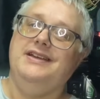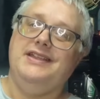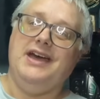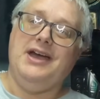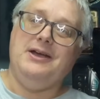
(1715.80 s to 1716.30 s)

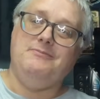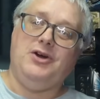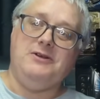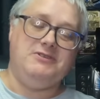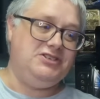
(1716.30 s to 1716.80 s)

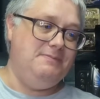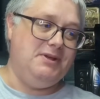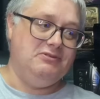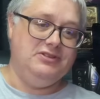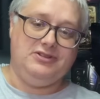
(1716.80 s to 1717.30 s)
I originally
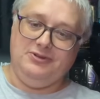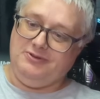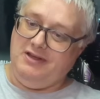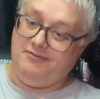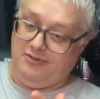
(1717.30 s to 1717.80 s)
built the
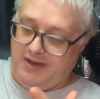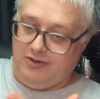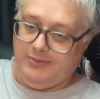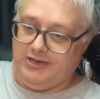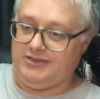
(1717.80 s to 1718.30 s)
DeLorean for
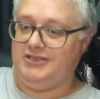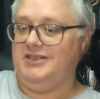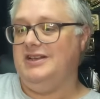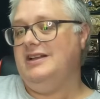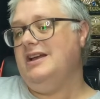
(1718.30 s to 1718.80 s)
Eagle
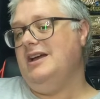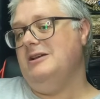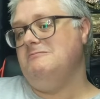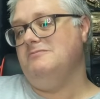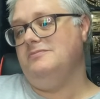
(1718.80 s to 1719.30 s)
Moss.
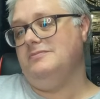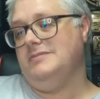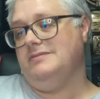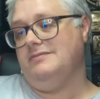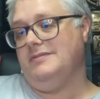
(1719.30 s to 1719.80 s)

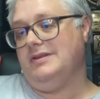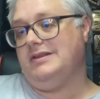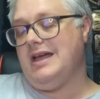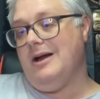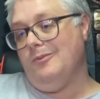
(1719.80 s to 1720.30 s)

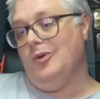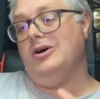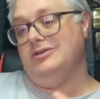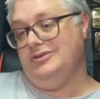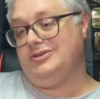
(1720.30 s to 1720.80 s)
That
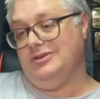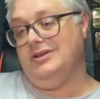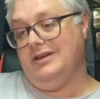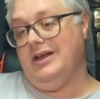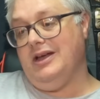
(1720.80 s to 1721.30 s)
was
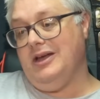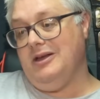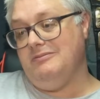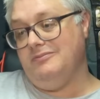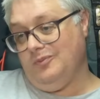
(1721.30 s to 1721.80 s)

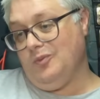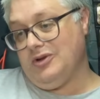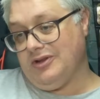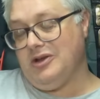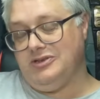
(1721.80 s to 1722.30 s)

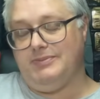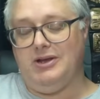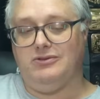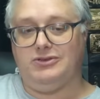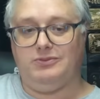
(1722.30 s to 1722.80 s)
one of those
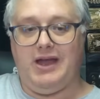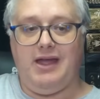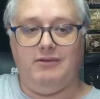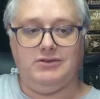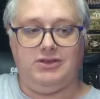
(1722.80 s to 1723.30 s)
builds
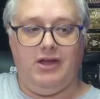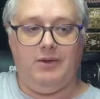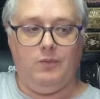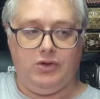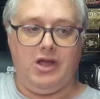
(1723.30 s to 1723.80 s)
where it was
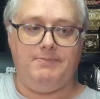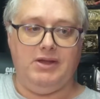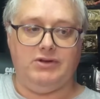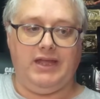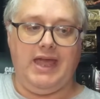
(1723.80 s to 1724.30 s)
like, would I
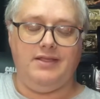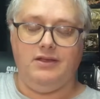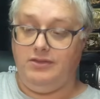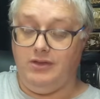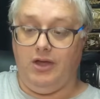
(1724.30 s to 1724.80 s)
build
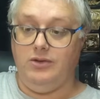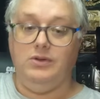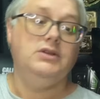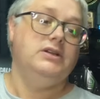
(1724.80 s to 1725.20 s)
again? No.